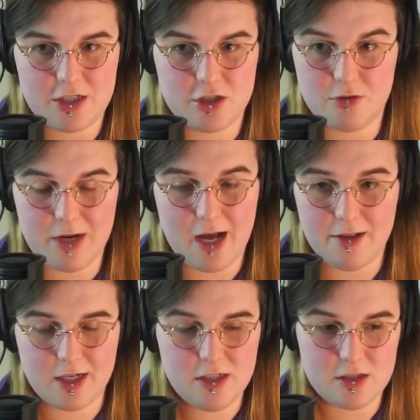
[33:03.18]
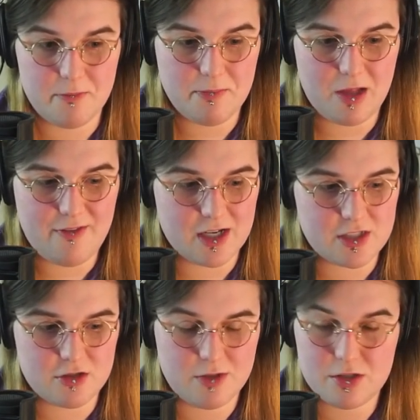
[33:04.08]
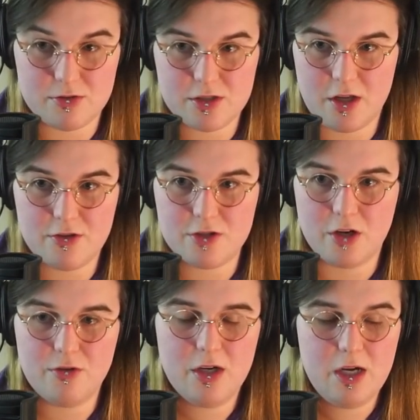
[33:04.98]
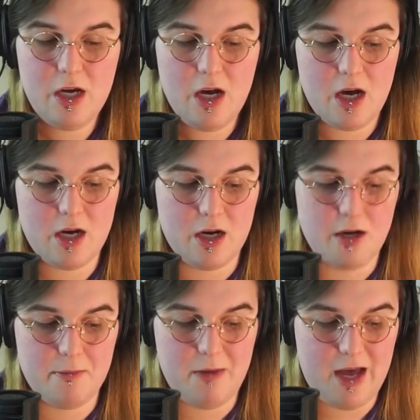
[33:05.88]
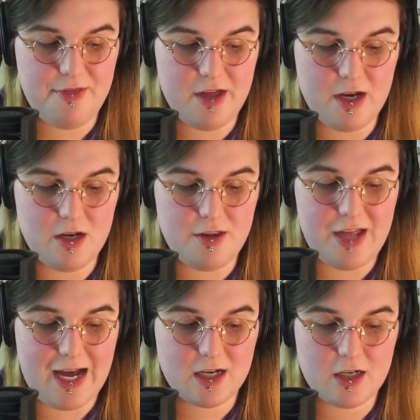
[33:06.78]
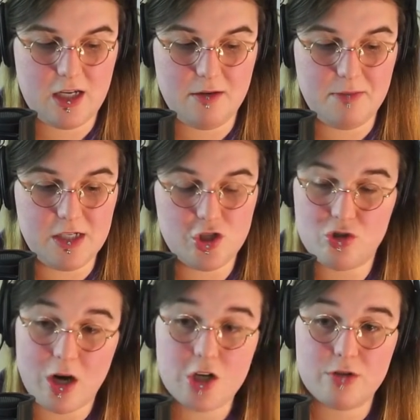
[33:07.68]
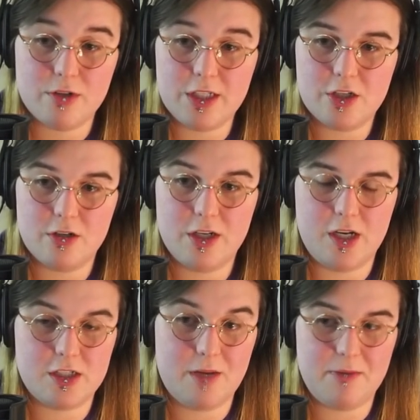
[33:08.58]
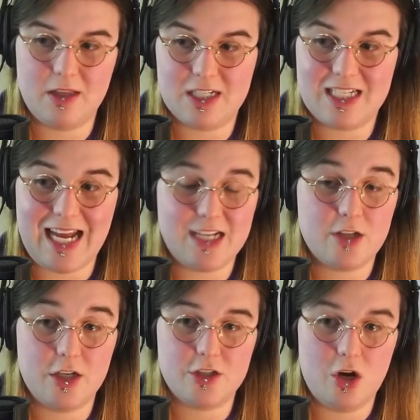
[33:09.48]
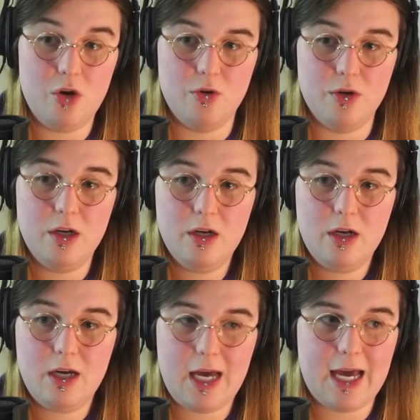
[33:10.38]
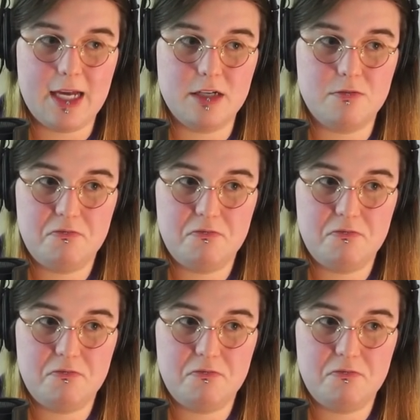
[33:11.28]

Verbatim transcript: just a reality some people have access to resources and others don't um, and then that can be structurally turned into something that stands on its own and